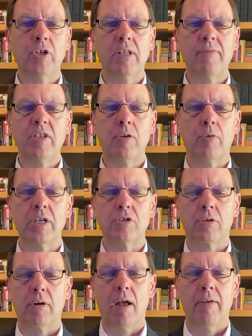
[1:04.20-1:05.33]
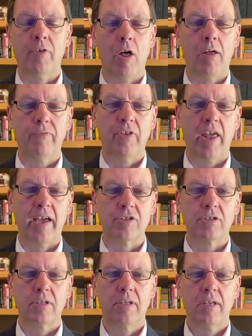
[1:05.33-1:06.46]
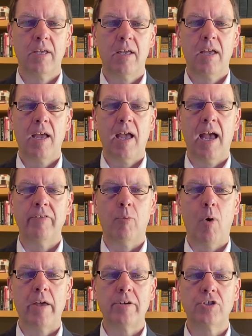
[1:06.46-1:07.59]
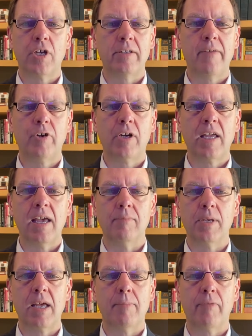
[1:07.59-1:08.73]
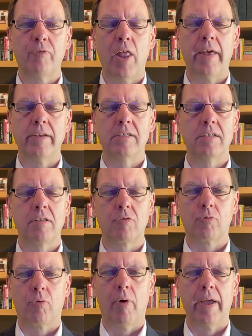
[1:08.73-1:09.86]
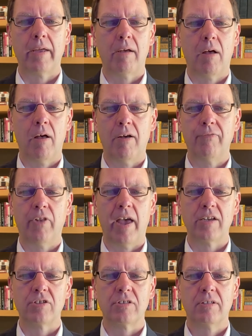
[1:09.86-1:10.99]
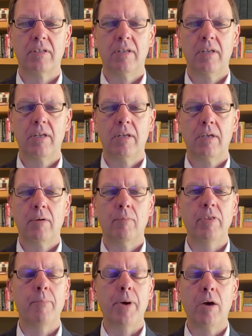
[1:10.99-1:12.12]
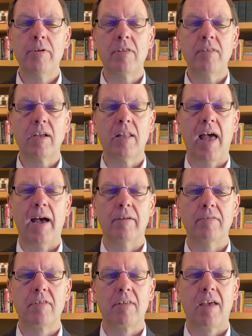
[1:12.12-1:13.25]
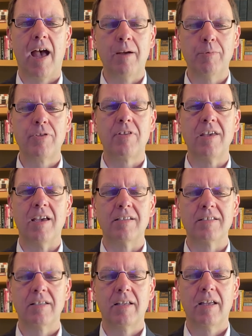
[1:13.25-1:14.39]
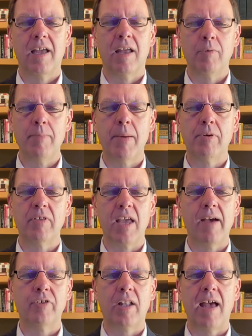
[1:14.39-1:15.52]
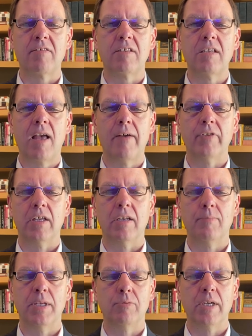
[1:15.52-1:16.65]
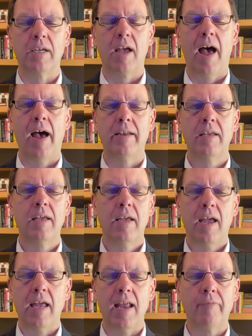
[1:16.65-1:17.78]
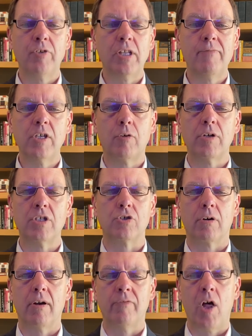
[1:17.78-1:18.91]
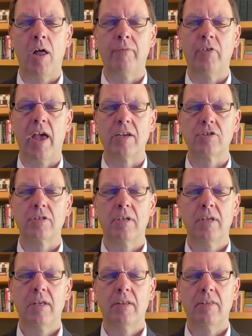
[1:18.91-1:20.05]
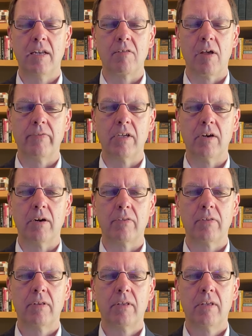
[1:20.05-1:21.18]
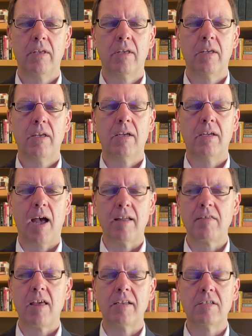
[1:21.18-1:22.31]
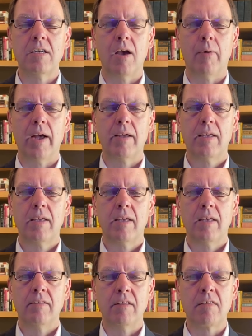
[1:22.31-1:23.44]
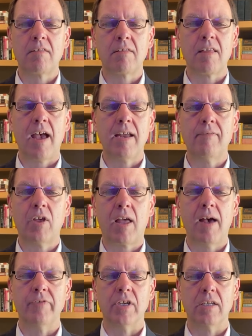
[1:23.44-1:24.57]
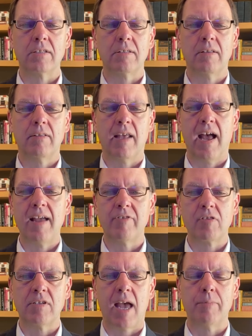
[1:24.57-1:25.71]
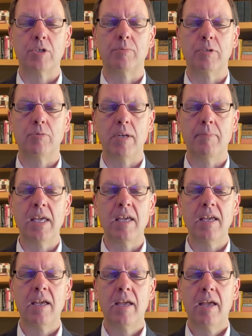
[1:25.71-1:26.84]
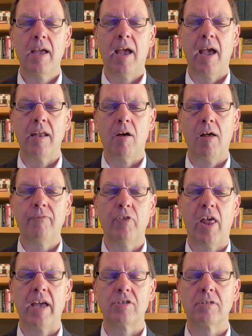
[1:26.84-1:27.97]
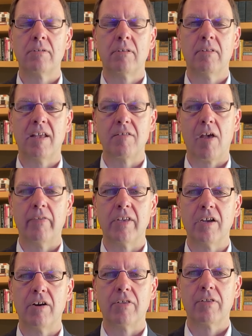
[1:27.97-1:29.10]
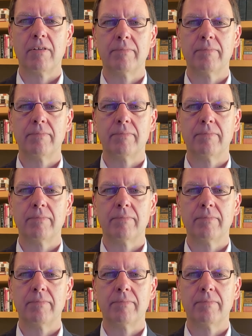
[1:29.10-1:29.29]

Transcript: living creature of all flesh. And the water shall never again become a flood to destroy all flesh. When the bow is in the clouds, I will see it and remember the everlasting covenant between God and every living creature of all flesh that is on the earth." God said to Noah, "This is a sign of the covenant that I have established between me and all flesh that is on the earth."